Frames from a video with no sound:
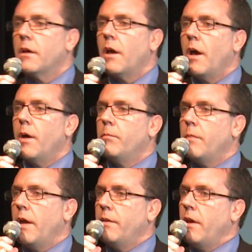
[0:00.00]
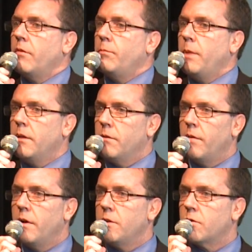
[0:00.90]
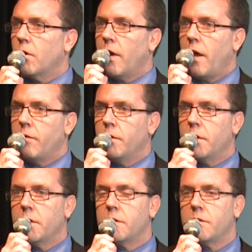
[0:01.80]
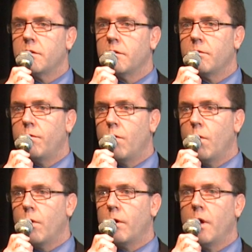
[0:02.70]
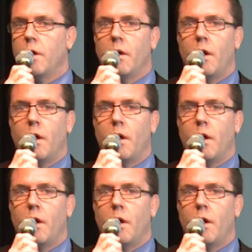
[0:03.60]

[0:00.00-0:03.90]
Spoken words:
and they have been very strong advocates for